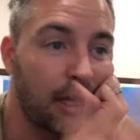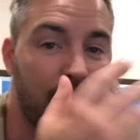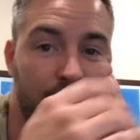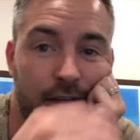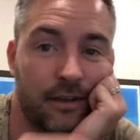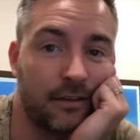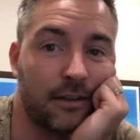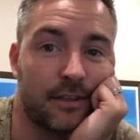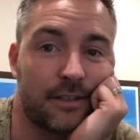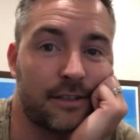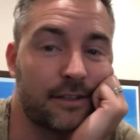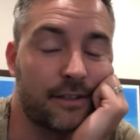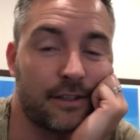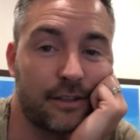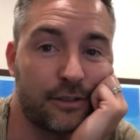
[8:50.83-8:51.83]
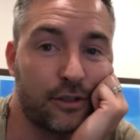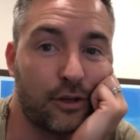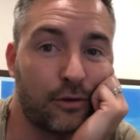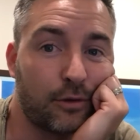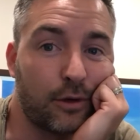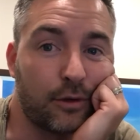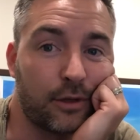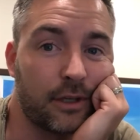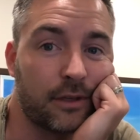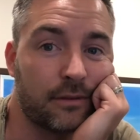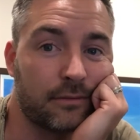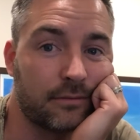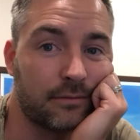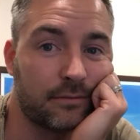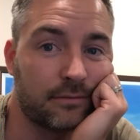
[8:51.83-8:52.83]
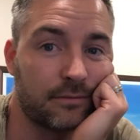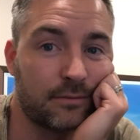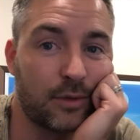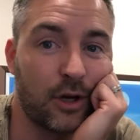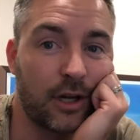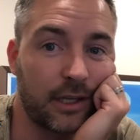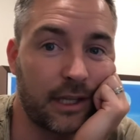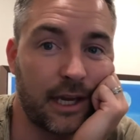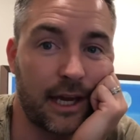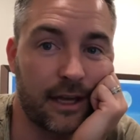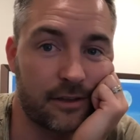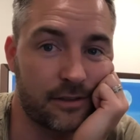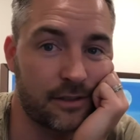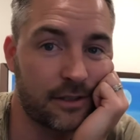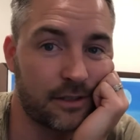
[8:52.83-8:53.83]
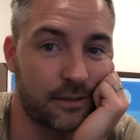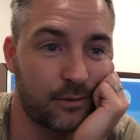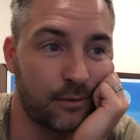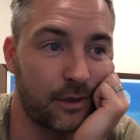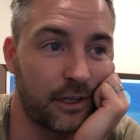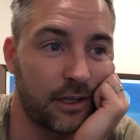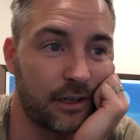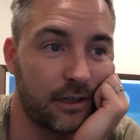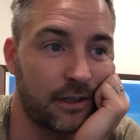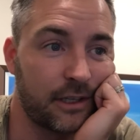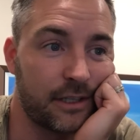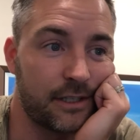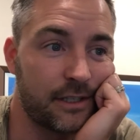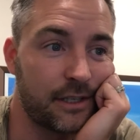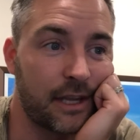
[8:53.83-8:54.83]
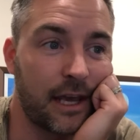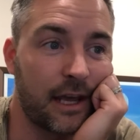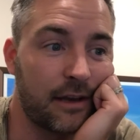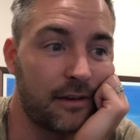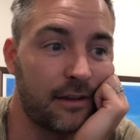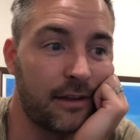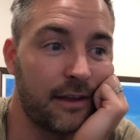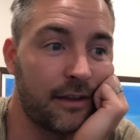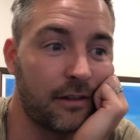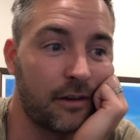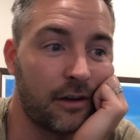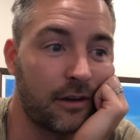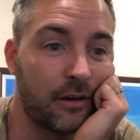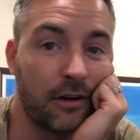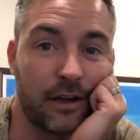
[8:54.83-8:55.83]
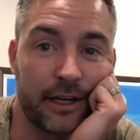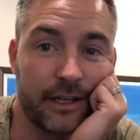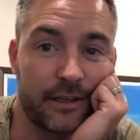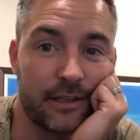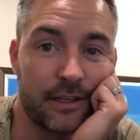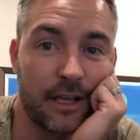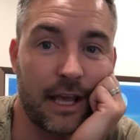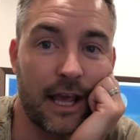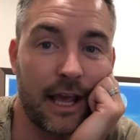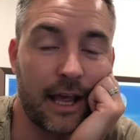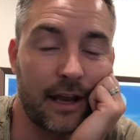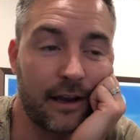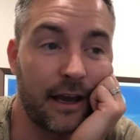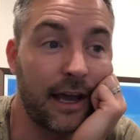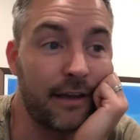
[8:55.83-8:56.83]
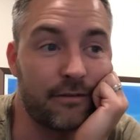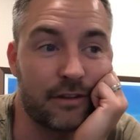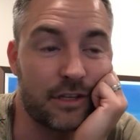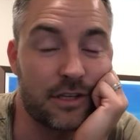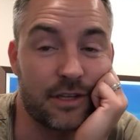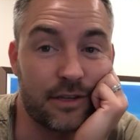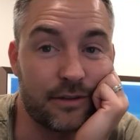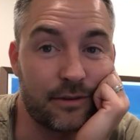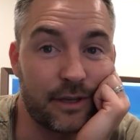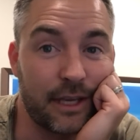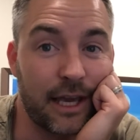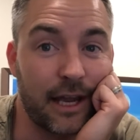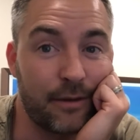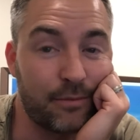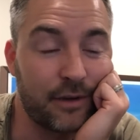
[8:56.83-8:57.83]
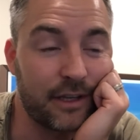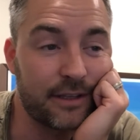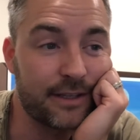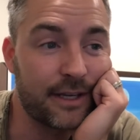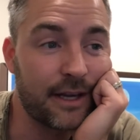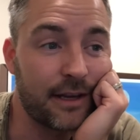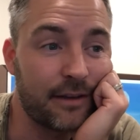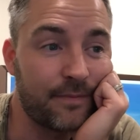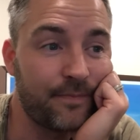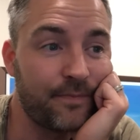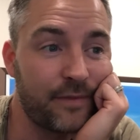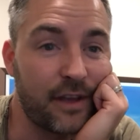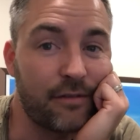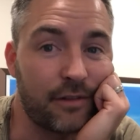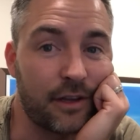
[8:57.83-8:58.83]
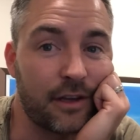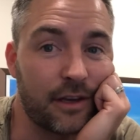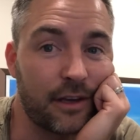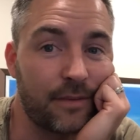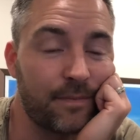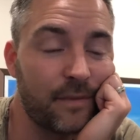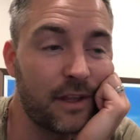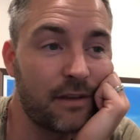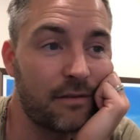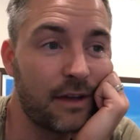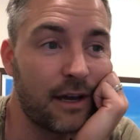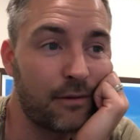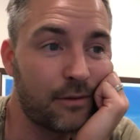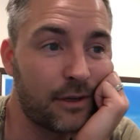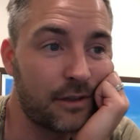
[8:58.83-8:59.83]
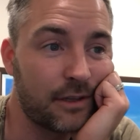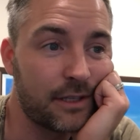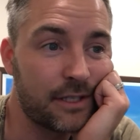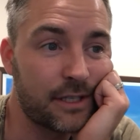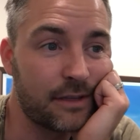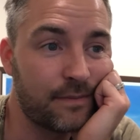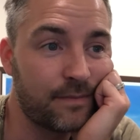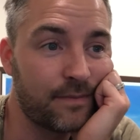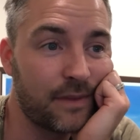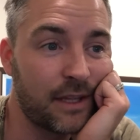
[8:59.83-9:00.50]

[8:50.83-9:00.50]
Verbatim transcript: You can listen to the Joe Rogan podcast where he just had Elon on it, and I haven't listened to it yet, but definitely gonna give that one a listen.